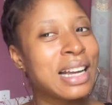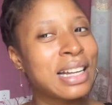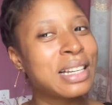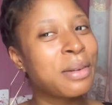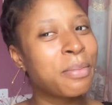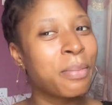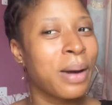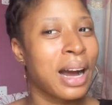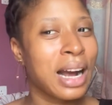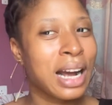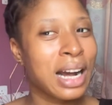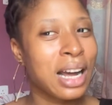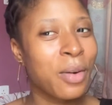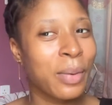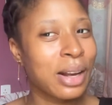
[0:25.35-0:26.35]
at the
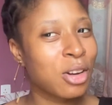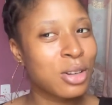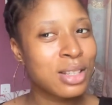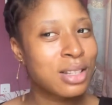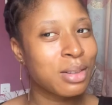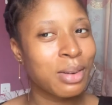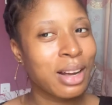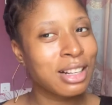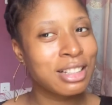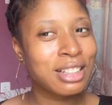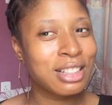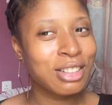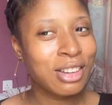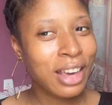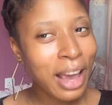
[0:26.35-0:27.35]
back and we go somewhere.
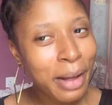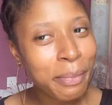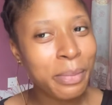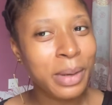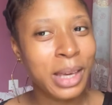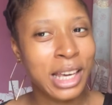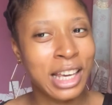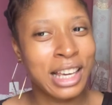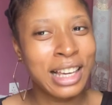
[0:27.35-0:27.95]
Do you get me?